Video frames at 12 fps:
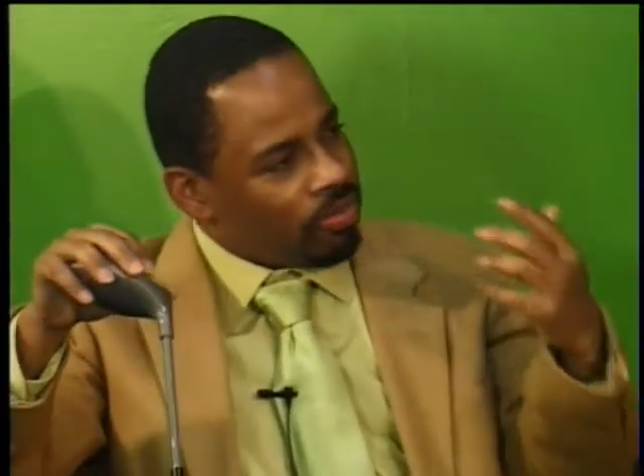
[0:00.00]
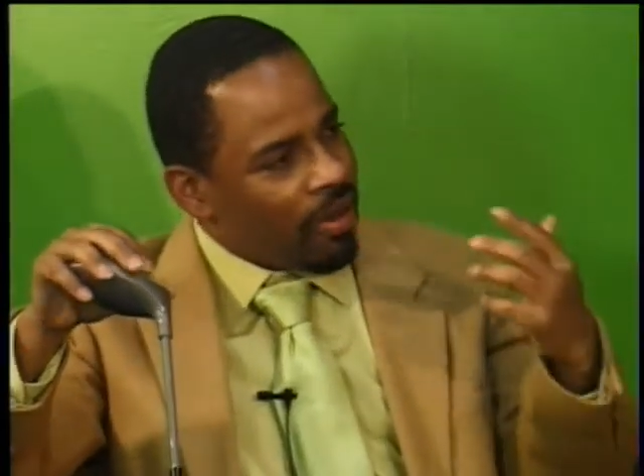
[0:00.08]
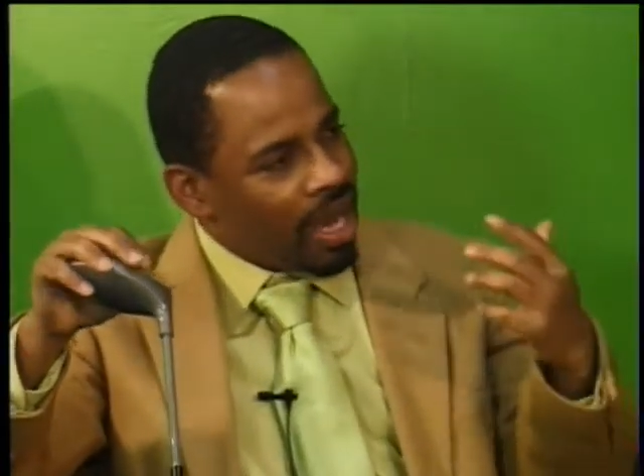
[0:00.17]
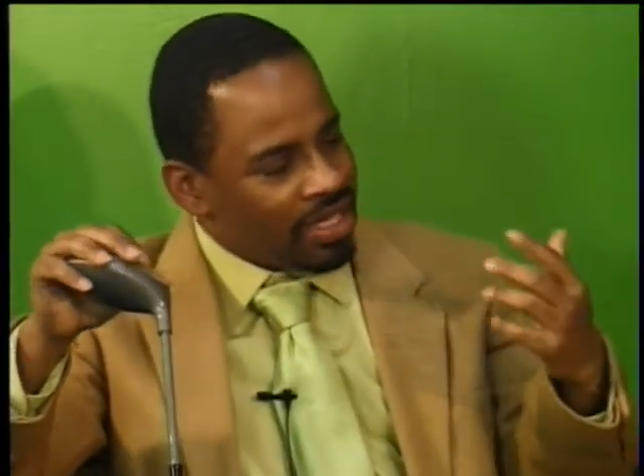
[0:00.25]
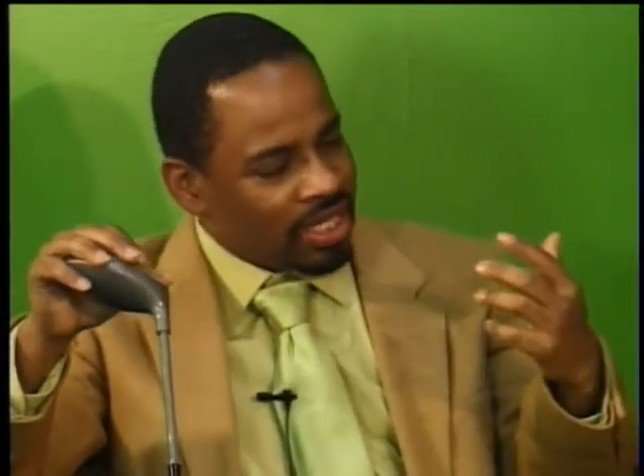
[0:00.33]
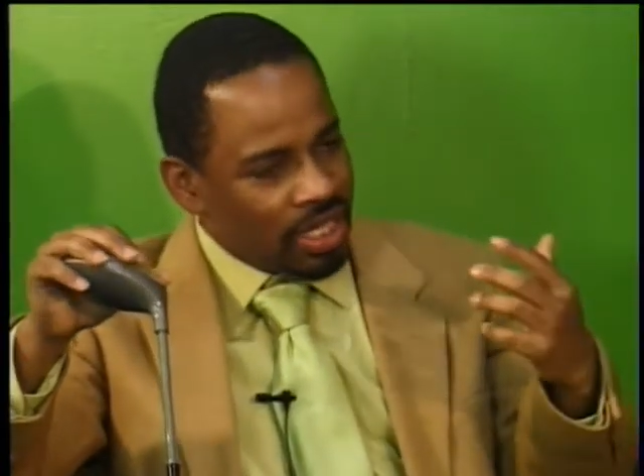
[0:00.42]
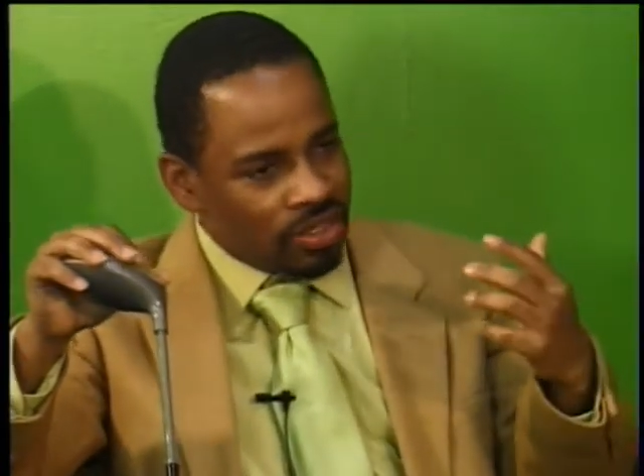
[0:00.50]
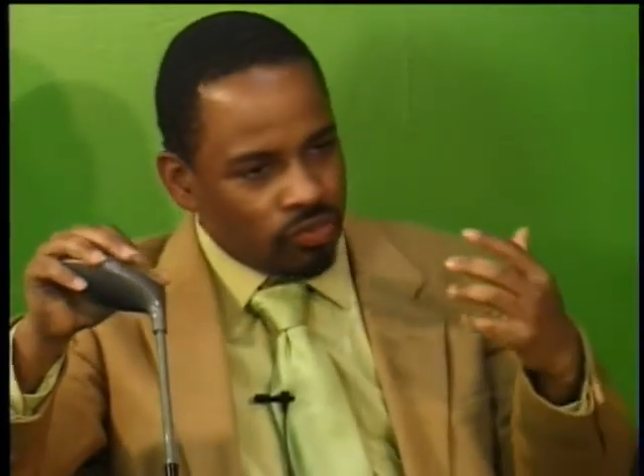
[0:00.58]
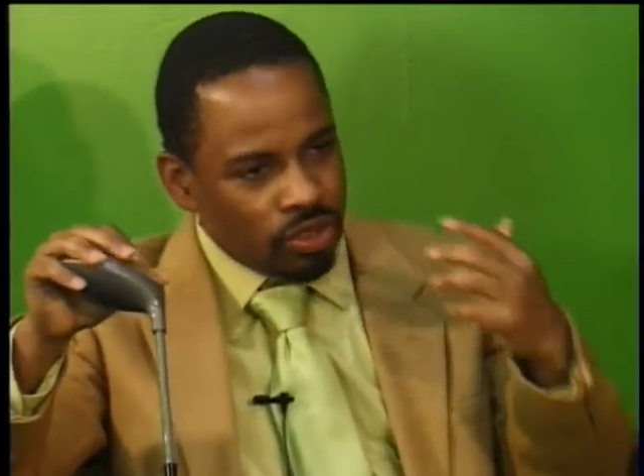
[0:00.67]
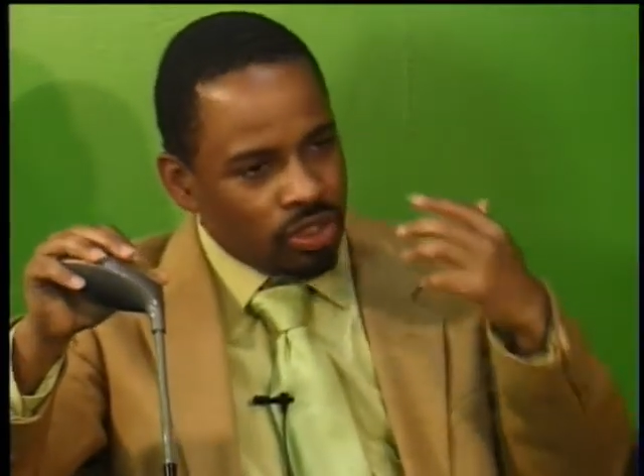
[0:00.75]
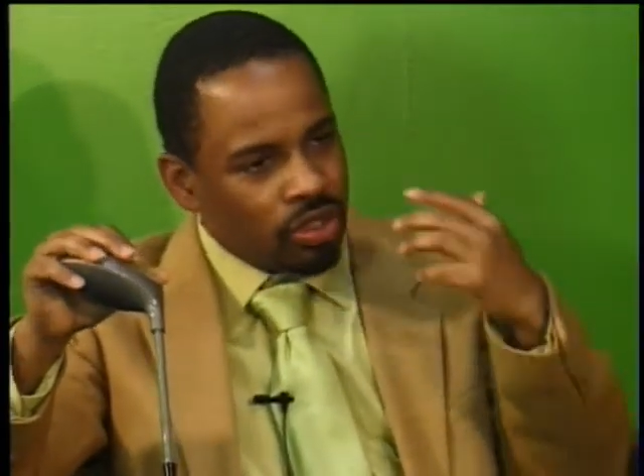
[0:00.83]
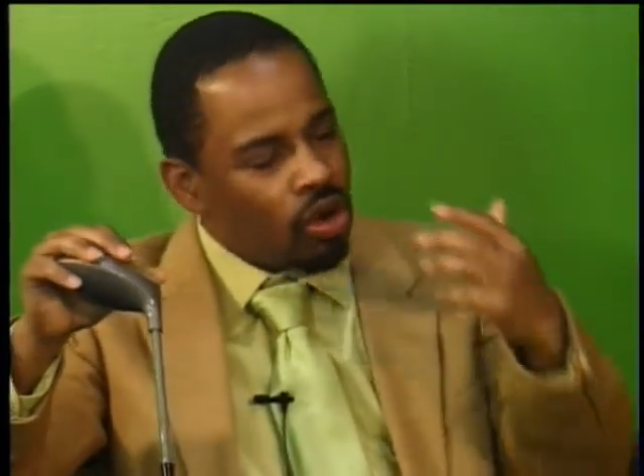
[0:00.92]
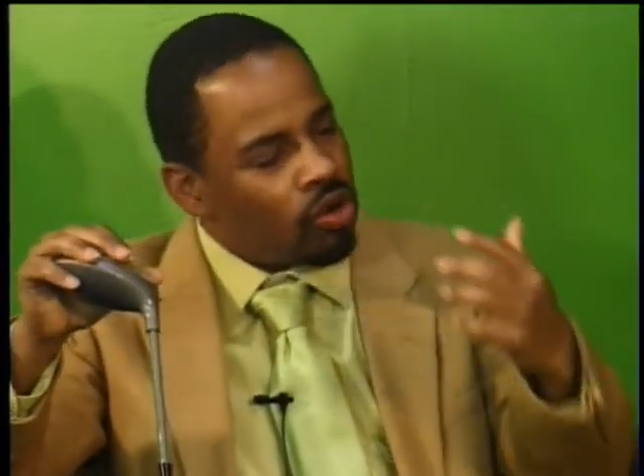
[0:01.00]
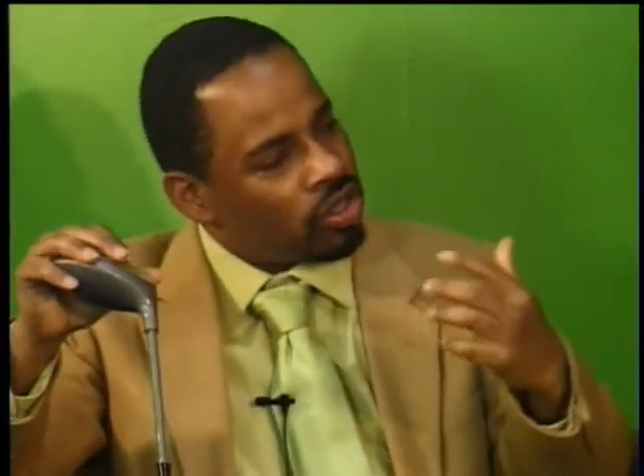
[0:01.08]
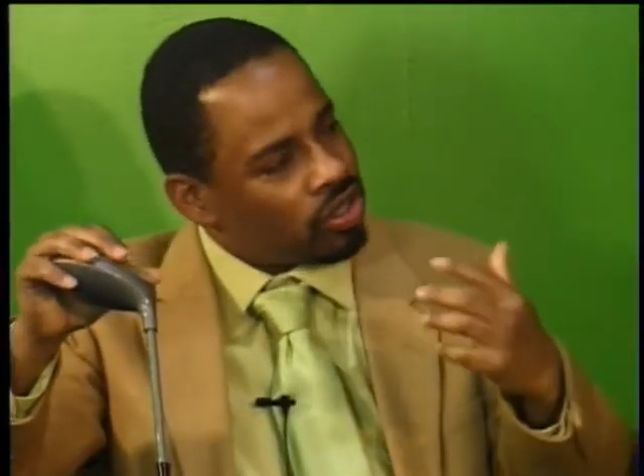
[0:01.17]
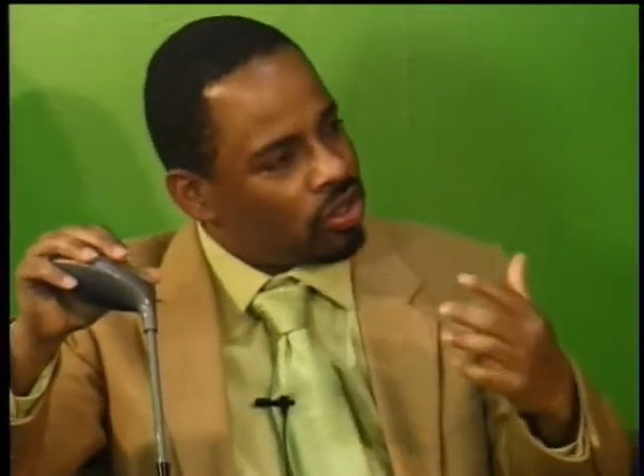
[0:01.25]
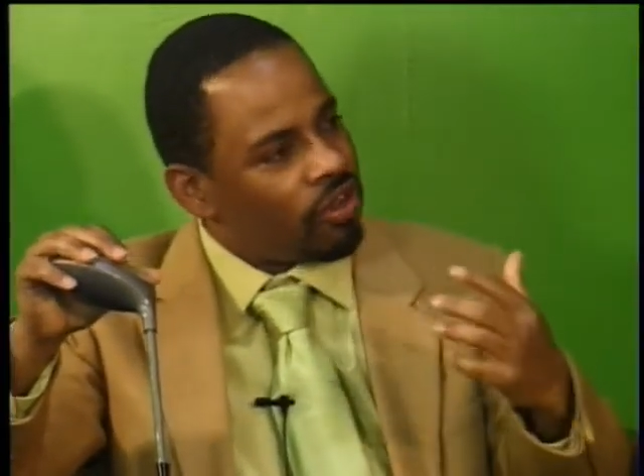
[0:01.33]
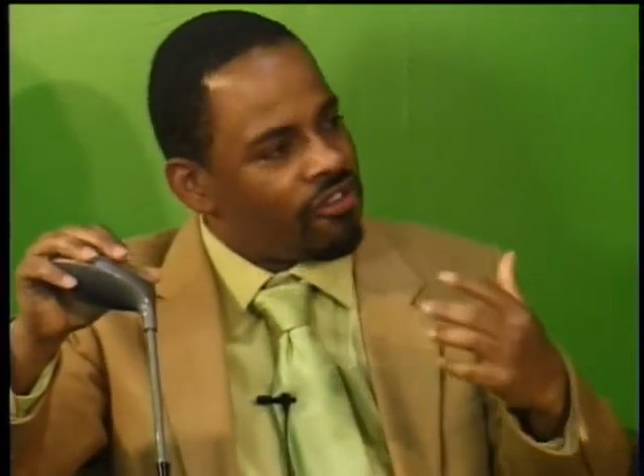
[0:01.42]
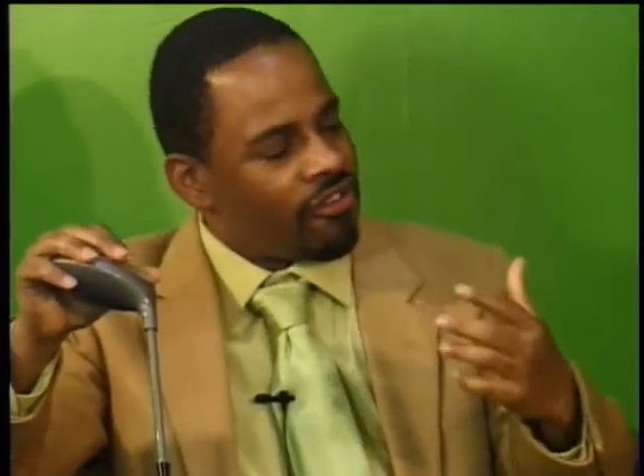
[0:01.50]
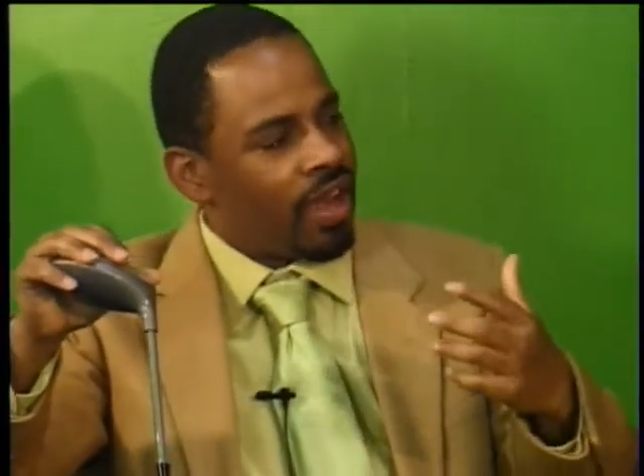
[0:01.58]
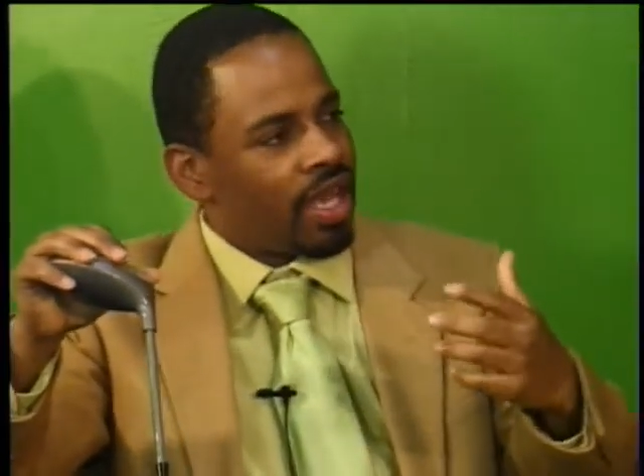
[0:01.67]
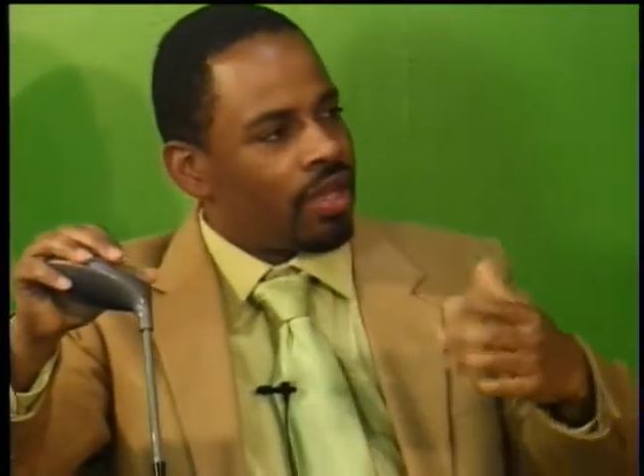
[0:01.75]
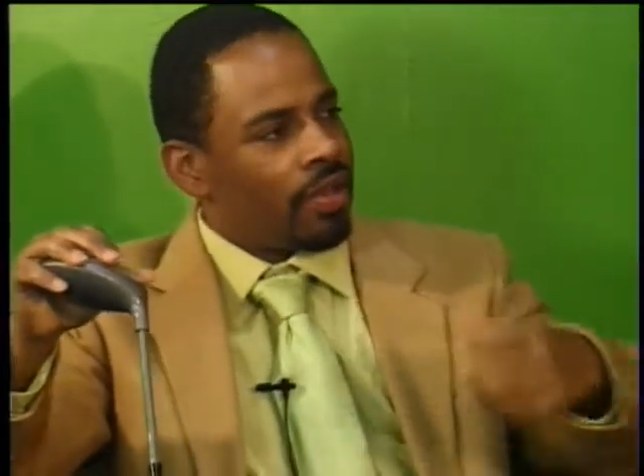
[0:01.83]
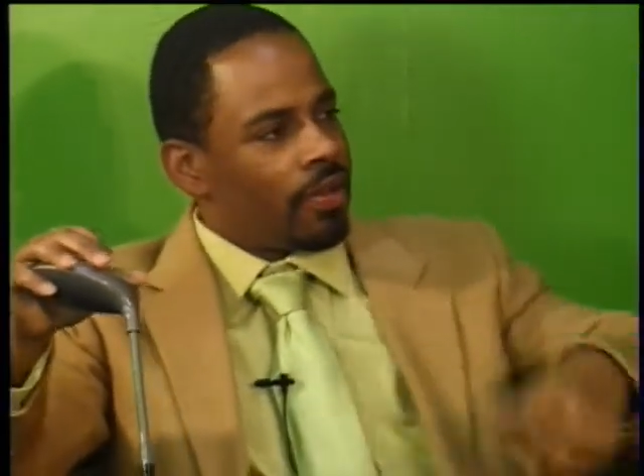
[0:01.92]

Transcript: process when you go into a fight?